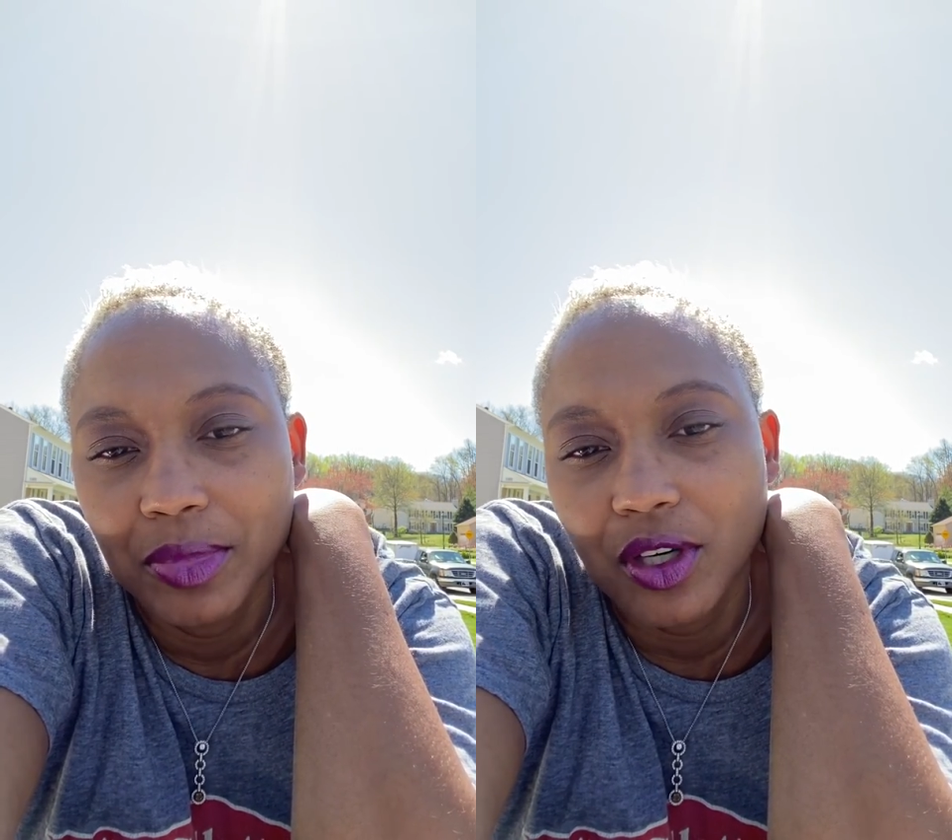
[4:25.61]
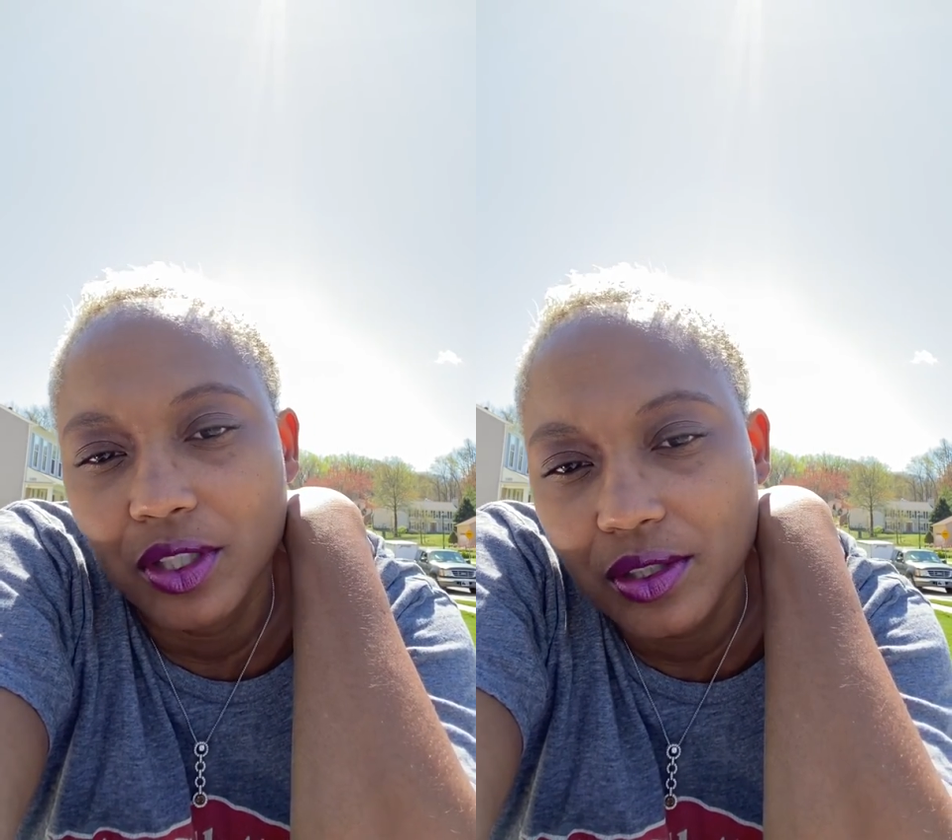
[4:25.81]

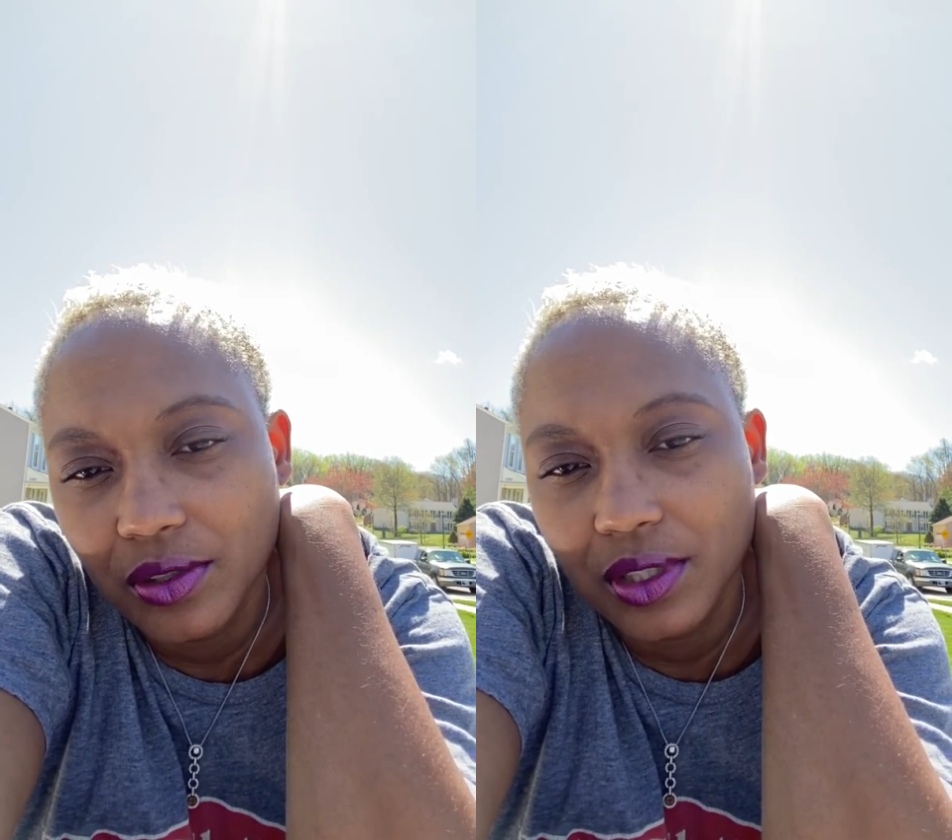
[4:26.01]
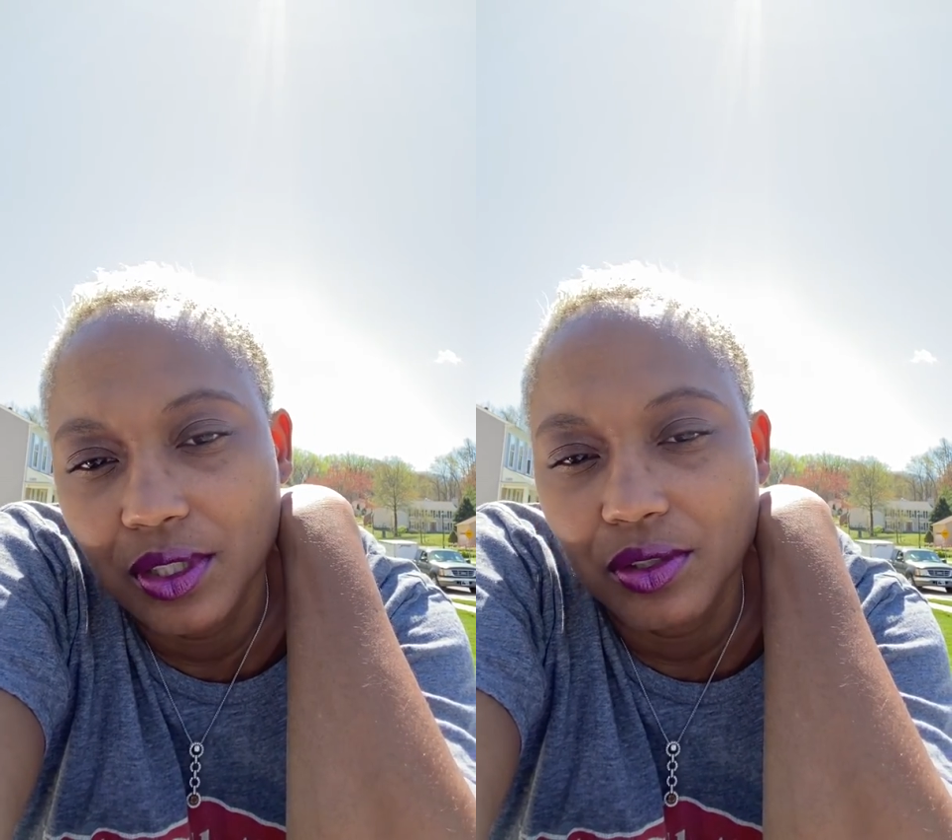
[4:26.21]
but also
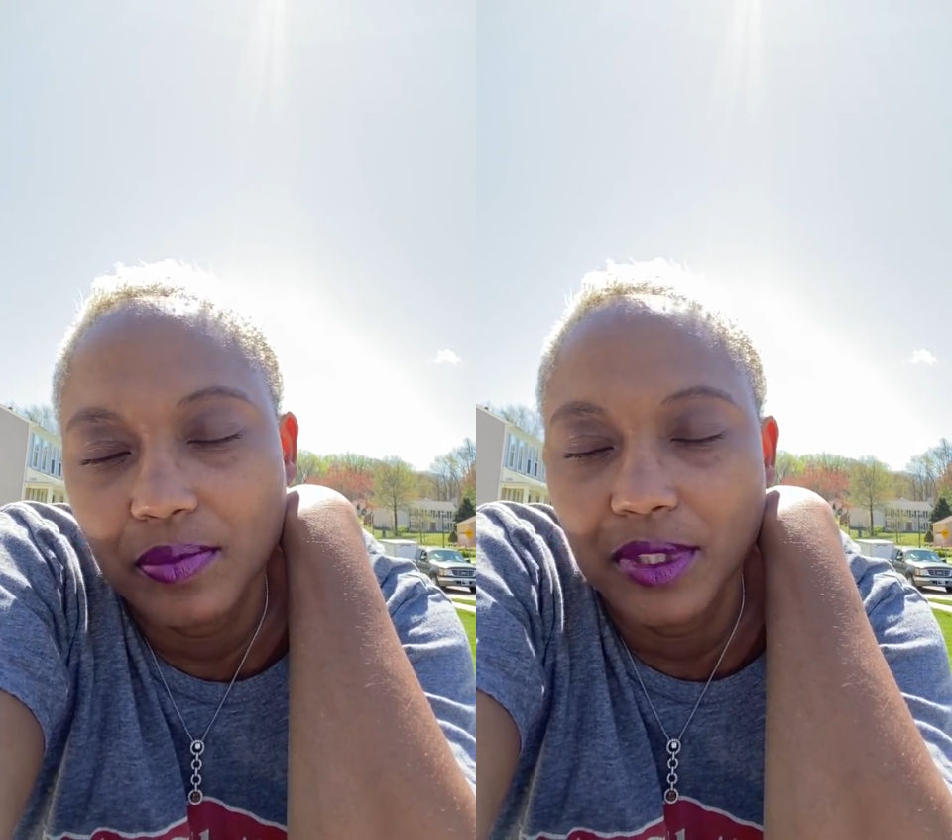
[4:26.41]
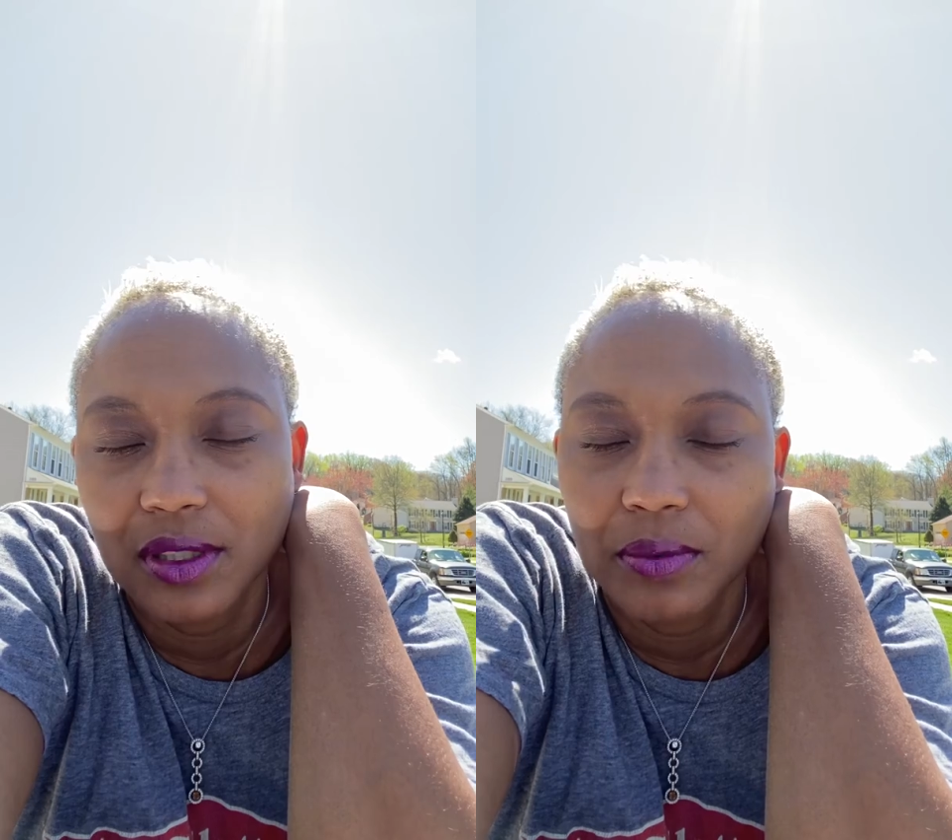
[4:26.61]
still
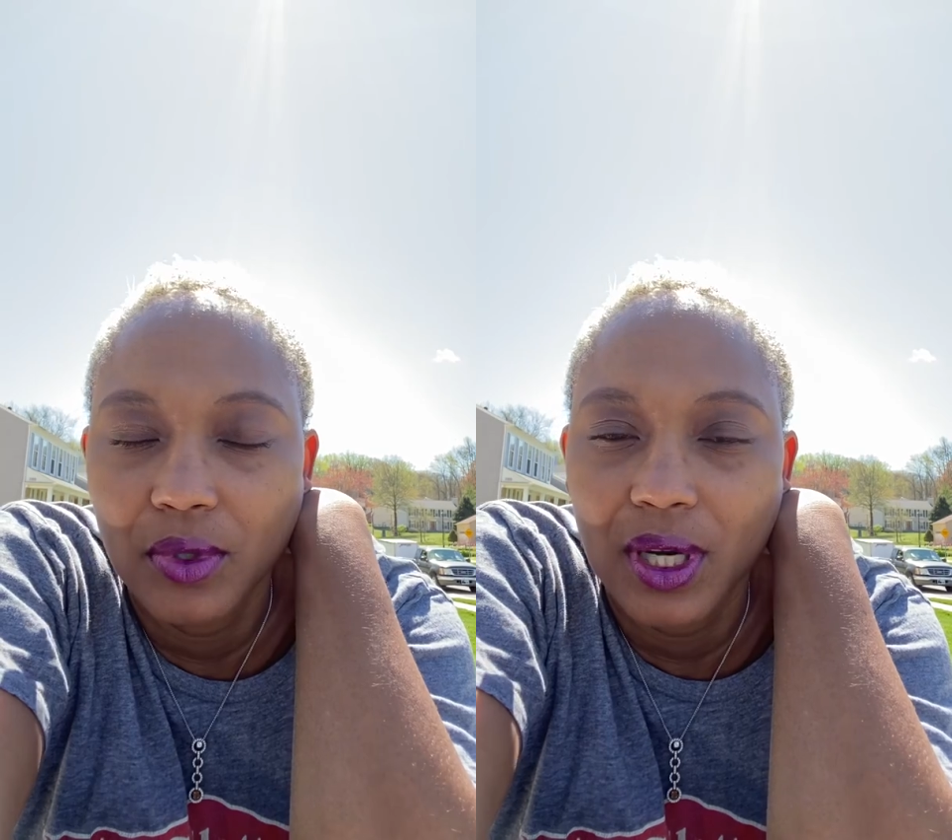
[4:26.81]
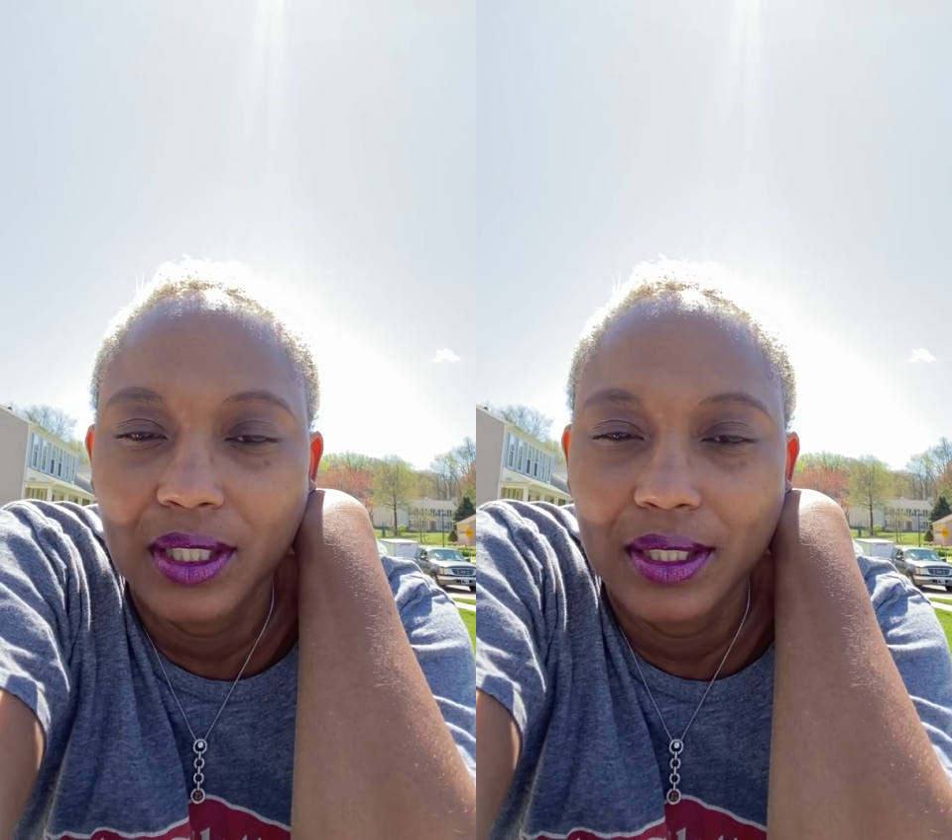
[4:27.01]
spend some
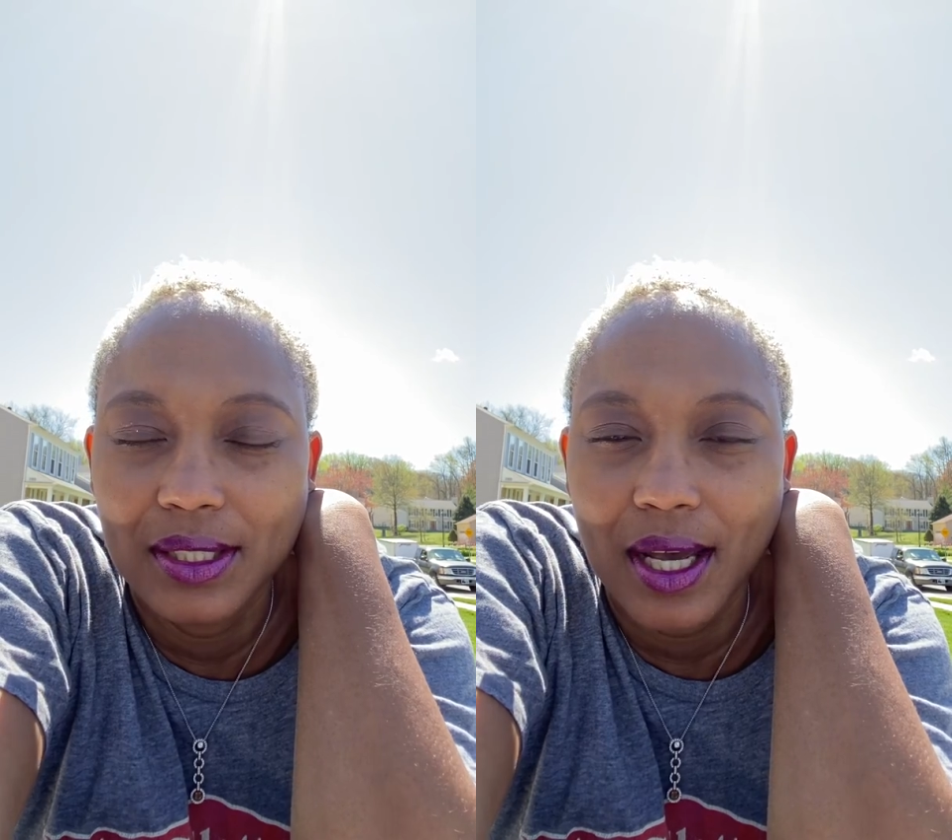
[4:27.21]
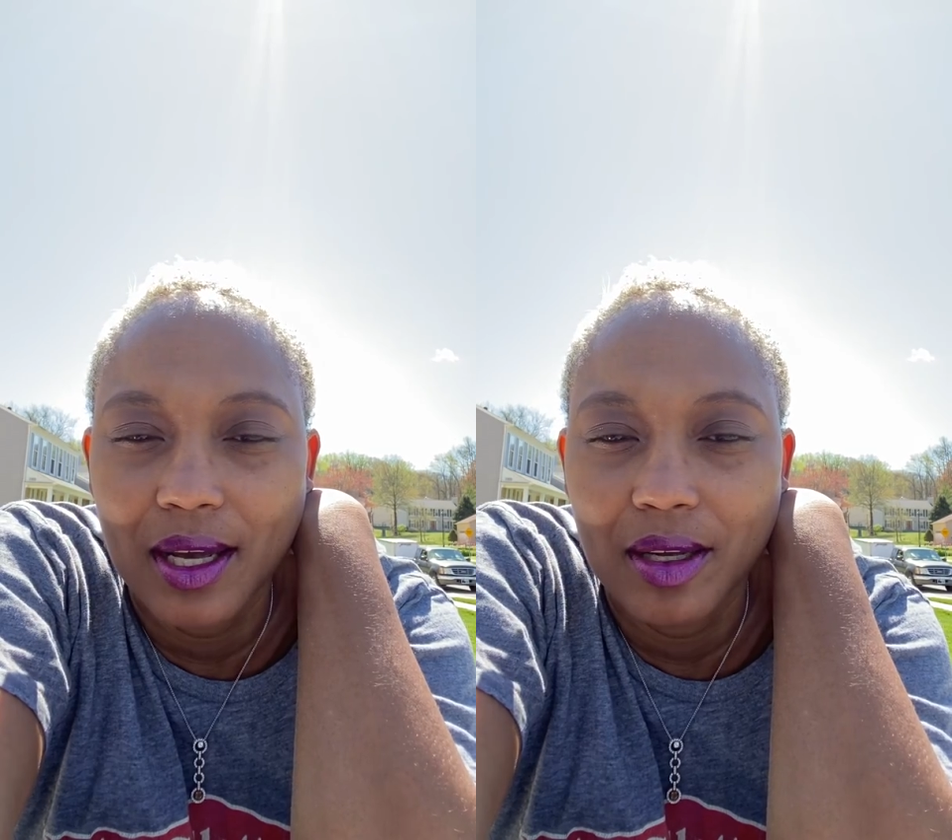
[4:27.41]
quality
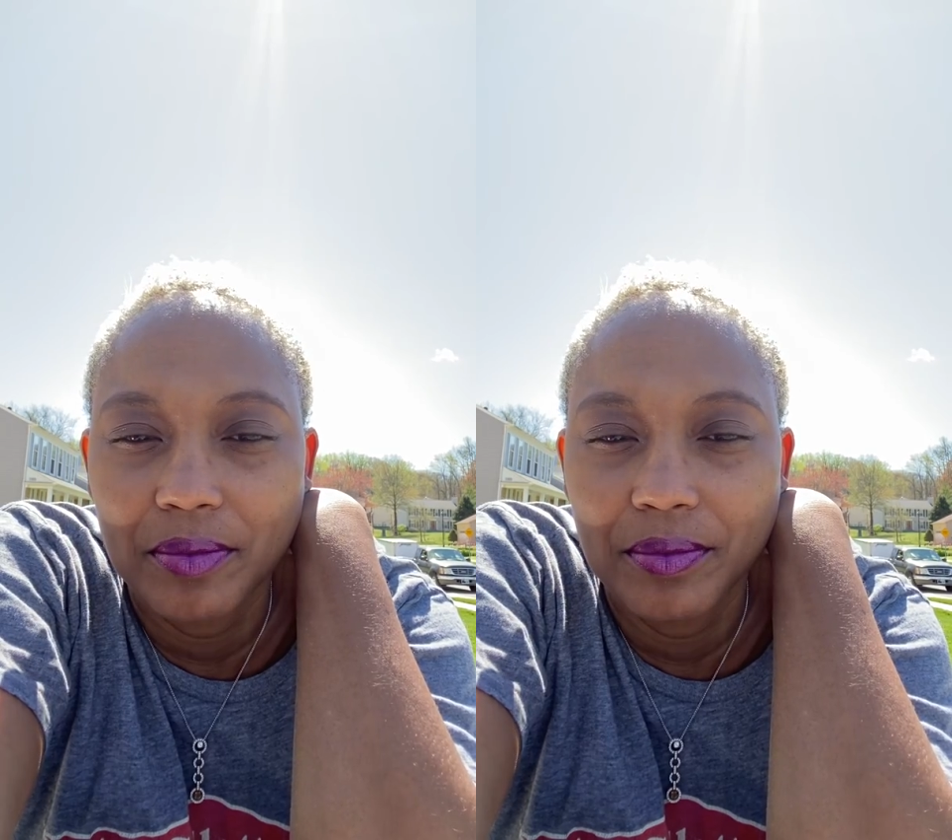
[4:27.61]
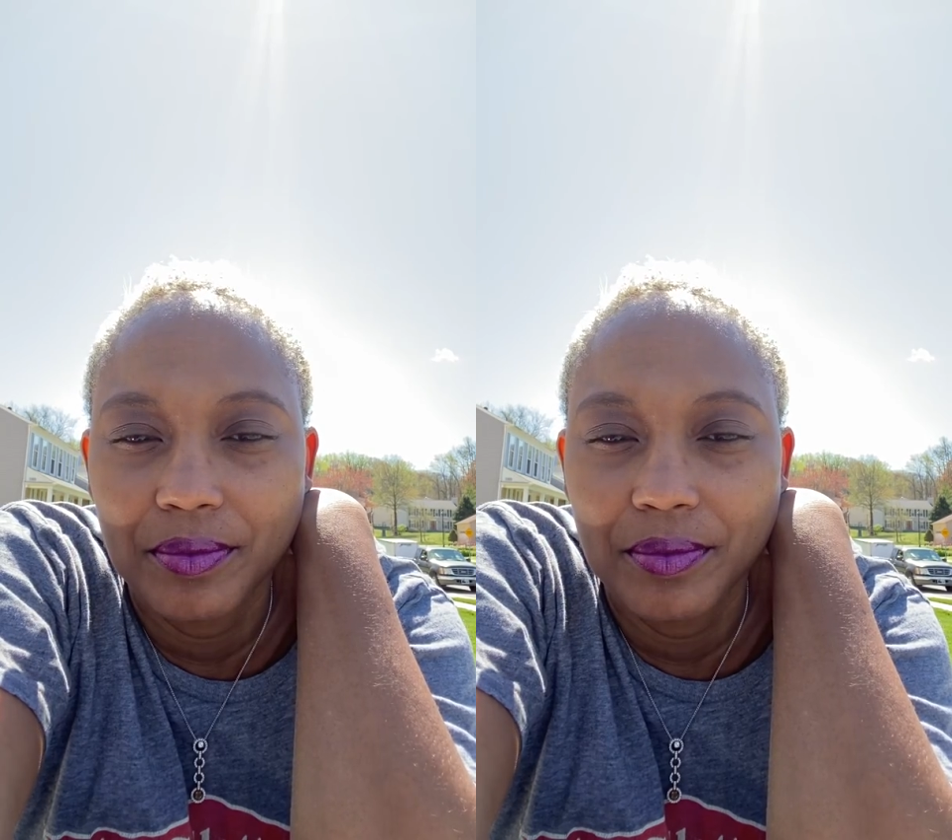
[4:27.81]
time?